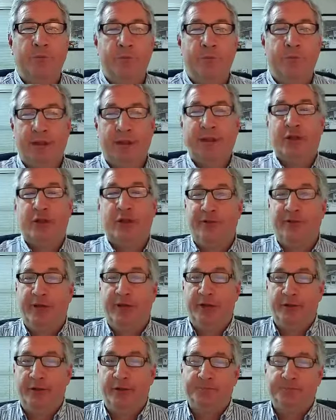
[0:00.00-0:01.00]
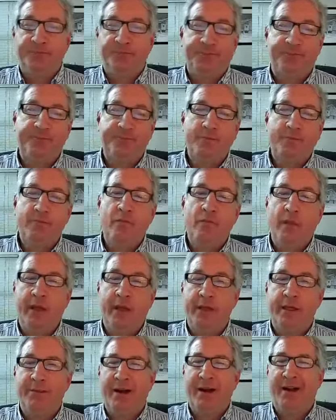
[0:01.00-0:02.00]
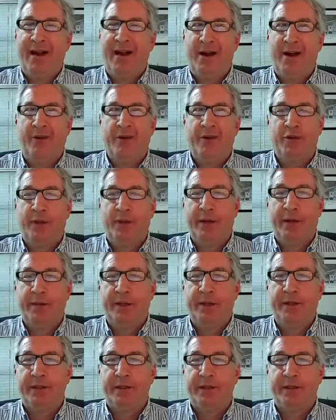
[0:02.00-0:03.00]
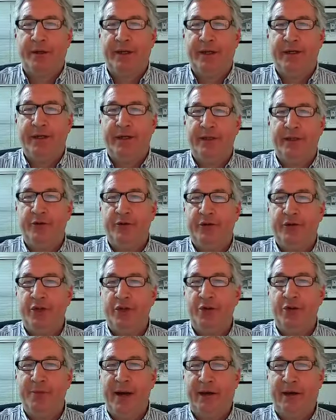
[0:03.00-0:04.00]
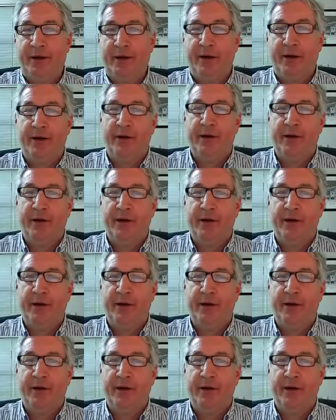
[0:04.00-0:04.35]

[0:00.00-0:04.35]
lecture video is about an hour and 20 minutes, so I didn't do too badly there,